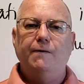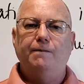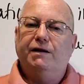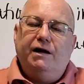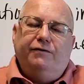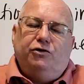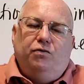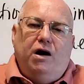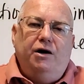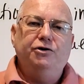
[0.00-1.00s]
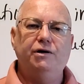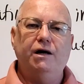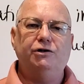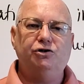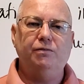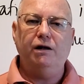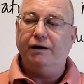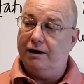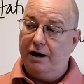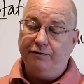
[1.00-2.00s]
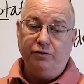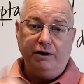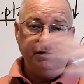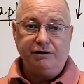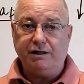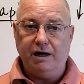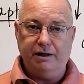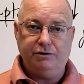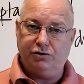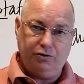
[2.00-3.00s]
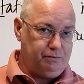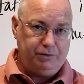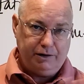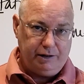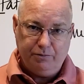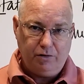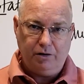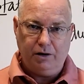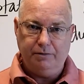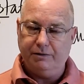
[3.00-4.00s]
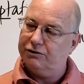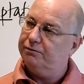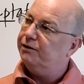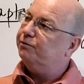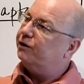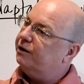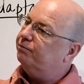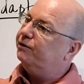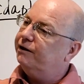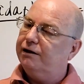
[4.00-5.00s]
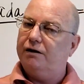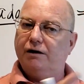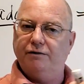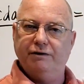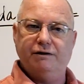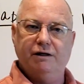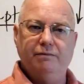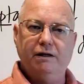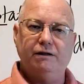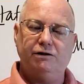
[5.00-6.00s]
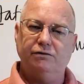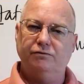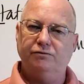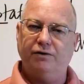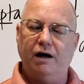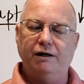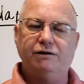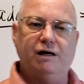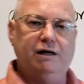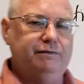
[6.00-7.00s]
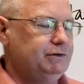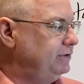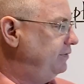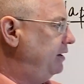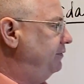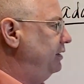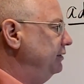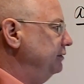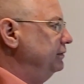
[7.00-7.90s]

But then after a while, you can't smell it. Everyone else can, so don't put any more on. But some people keep putting it on every 10 minutes and flies can't even survive around them.